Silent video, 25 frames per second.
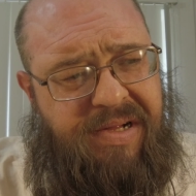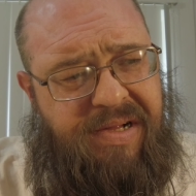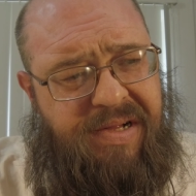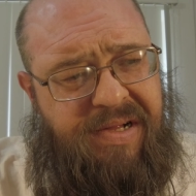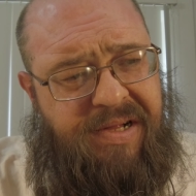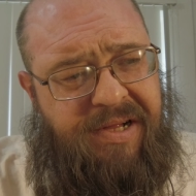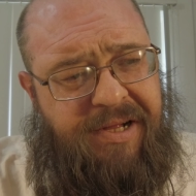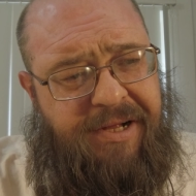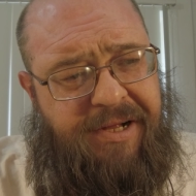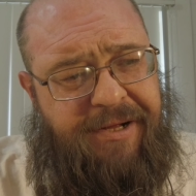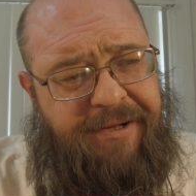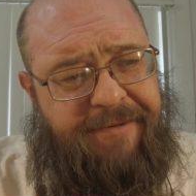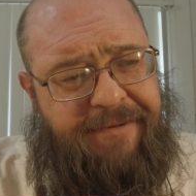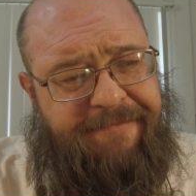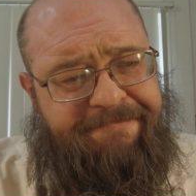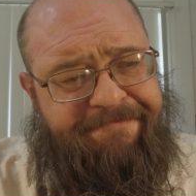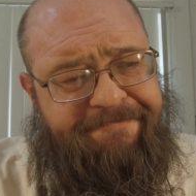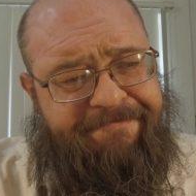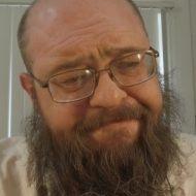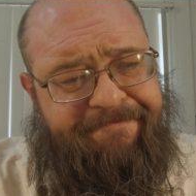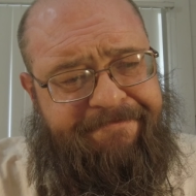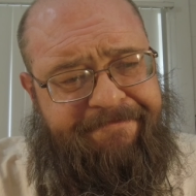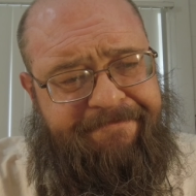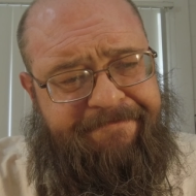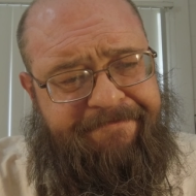
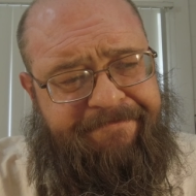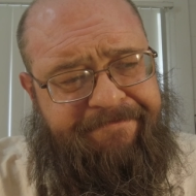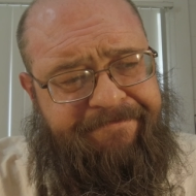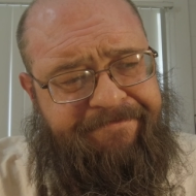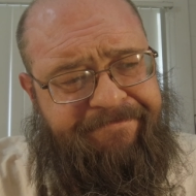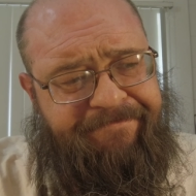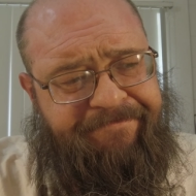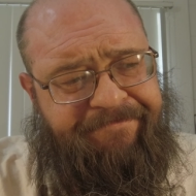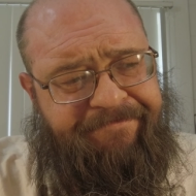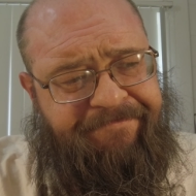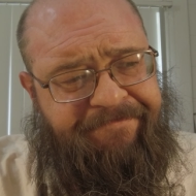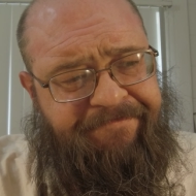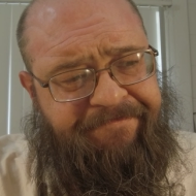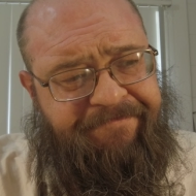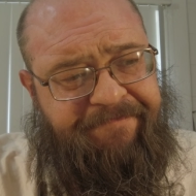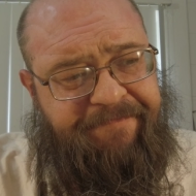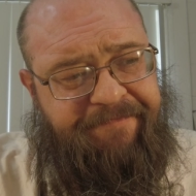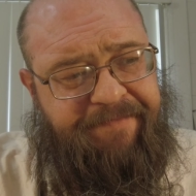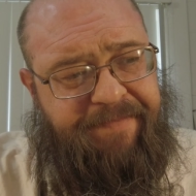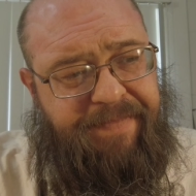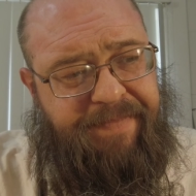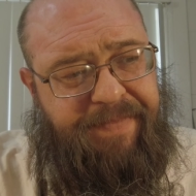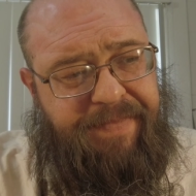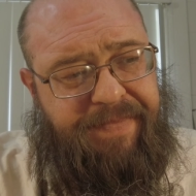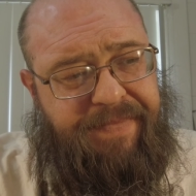
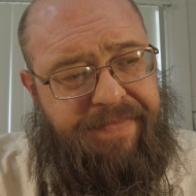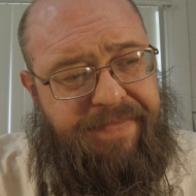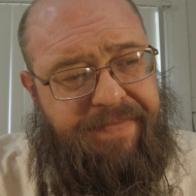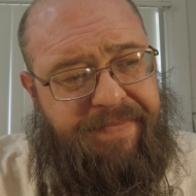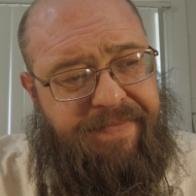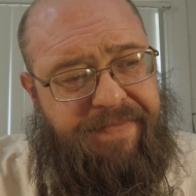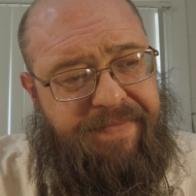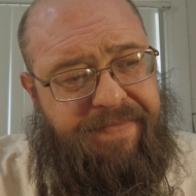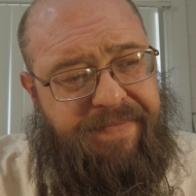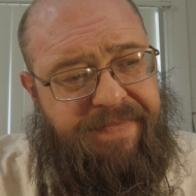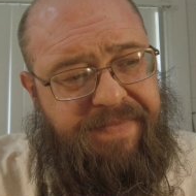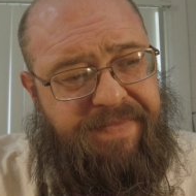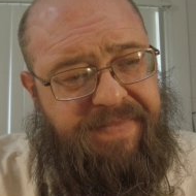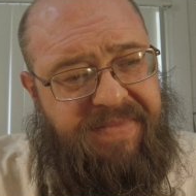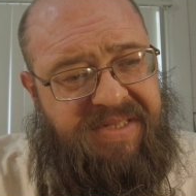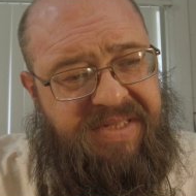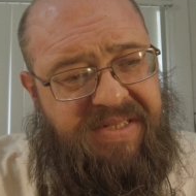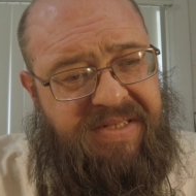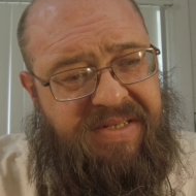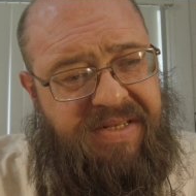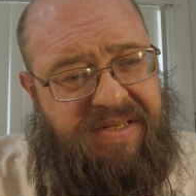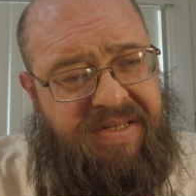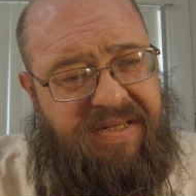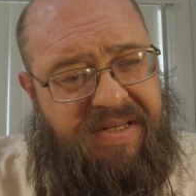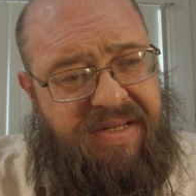
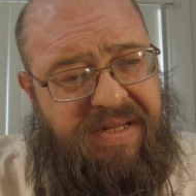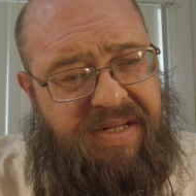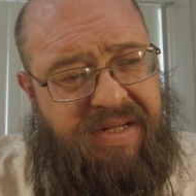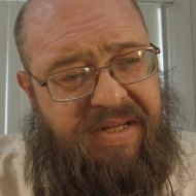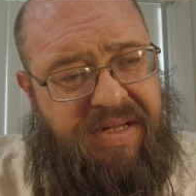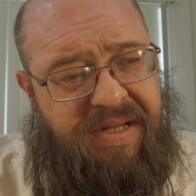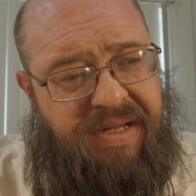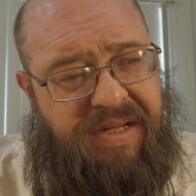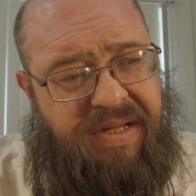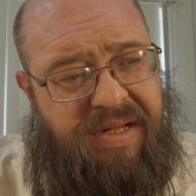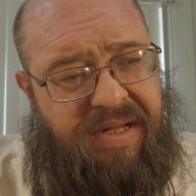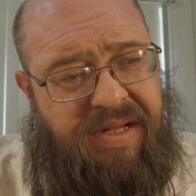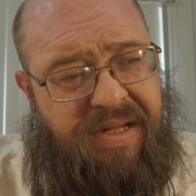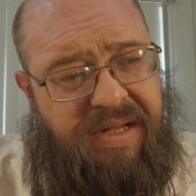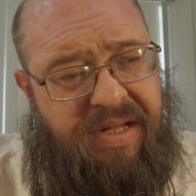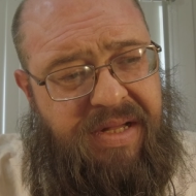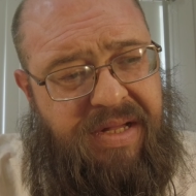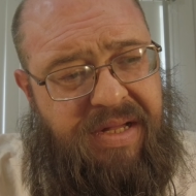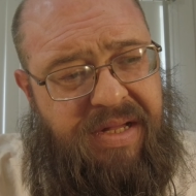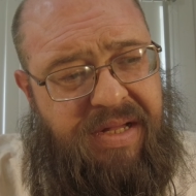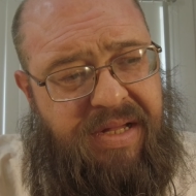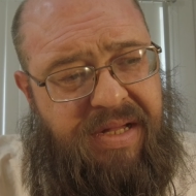Nothing is said.